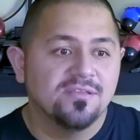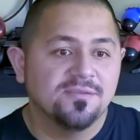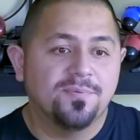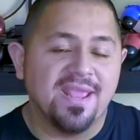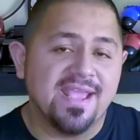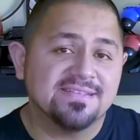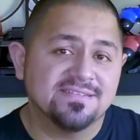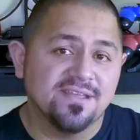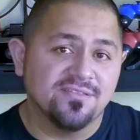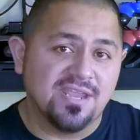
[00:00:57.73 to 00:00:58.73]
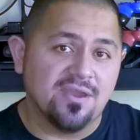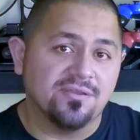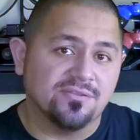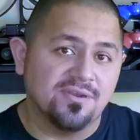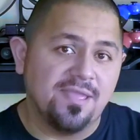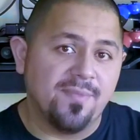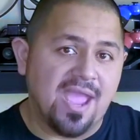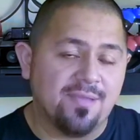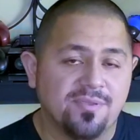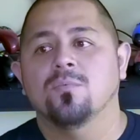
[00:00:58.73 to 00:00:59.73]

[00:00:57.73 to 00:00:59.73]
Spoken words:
You play as another character named Abby.